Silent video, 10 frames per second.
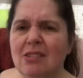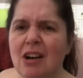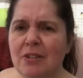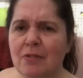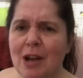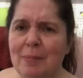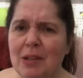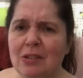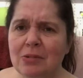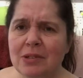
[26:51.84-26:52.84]
a lot of
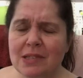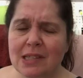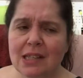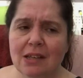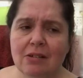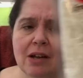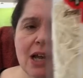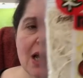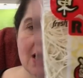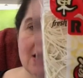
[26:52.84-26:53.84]
ramen noodles in here,
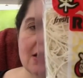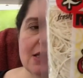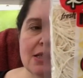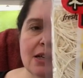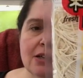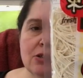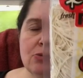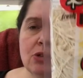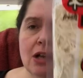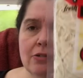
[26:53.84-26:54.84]
is uh,
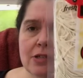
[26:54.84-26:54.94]
$2.